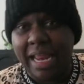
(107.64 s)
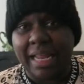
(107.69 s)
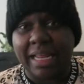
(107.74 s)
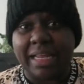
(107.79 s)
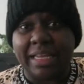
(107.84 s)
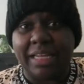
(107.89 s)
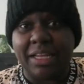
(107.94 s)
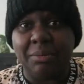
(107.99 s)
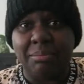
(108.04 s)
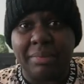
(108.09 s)
I
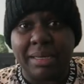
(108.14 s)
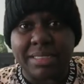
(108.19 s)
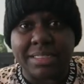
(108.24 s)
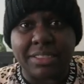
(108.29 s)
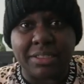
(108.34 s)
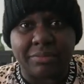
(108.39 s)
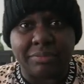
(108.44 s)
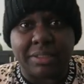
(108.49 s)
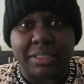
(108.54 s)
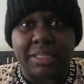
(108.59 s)
can get
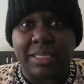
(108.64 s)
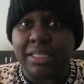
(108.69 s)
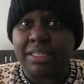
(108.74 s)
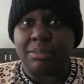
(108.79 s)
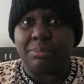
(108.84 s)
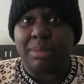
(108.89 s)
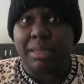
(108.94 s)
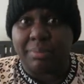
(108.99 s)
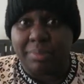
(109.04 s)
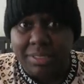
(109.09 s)
myself together,
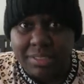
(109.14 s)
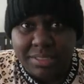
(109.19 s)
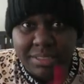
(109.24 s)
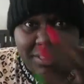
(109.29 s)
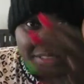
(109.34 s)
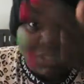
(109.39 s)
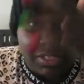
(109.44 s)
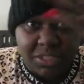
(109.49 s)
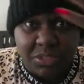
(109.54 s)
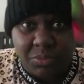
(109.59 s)
baby, this
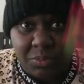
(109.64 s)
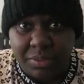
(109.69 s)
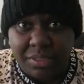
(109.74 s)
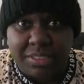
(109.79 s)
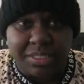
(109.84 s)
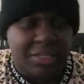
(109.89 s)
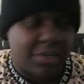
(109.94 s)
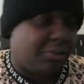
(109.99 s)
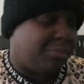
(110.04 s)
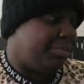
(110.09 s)
is just what
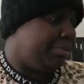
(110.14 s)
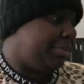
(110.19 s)
it's gonna